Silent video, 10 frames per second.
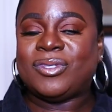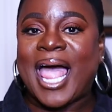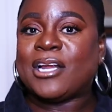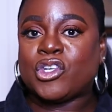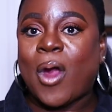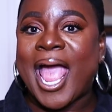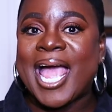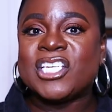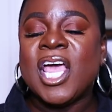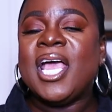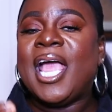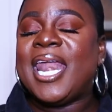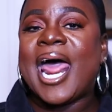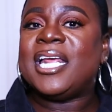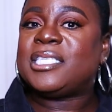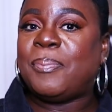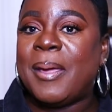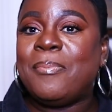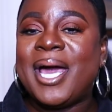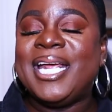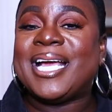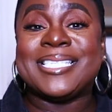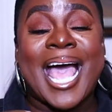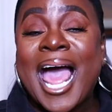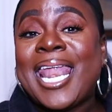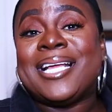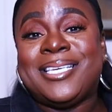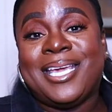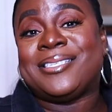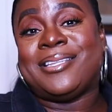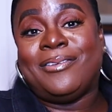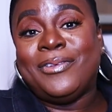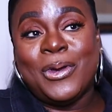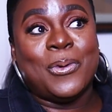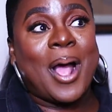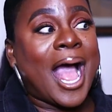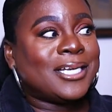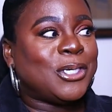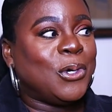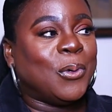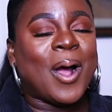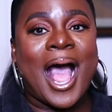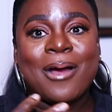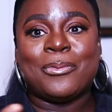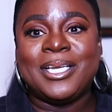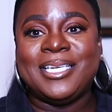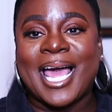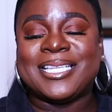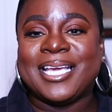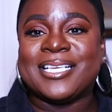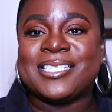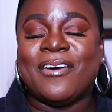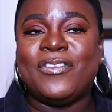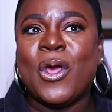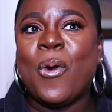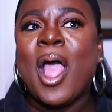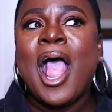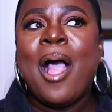like trash and I didn't spend money? Because I like to get stuff new. I do. I really like to get stuff new.